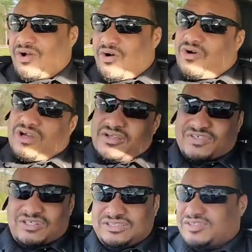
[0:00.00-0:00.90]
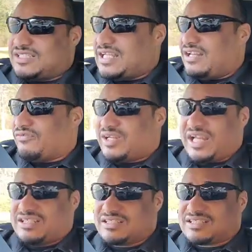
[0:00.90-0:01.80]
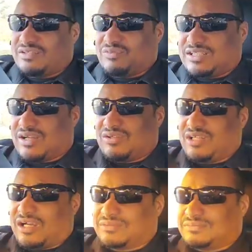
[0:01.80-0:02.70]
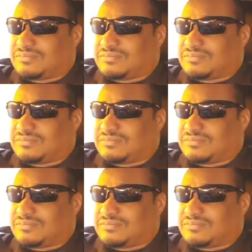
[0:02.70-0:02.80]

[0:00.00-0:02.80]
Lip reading: Or if they'll address that in free agency. We don't know.